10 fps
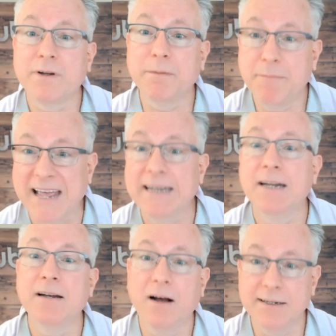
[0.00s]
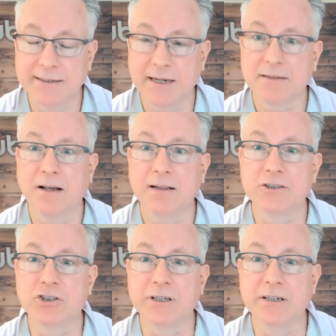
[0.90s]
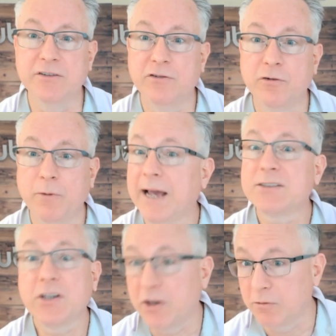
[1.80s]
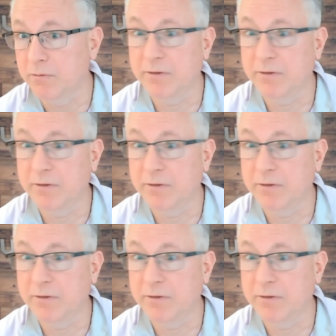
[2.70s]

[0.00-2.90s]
dependent on technology to execute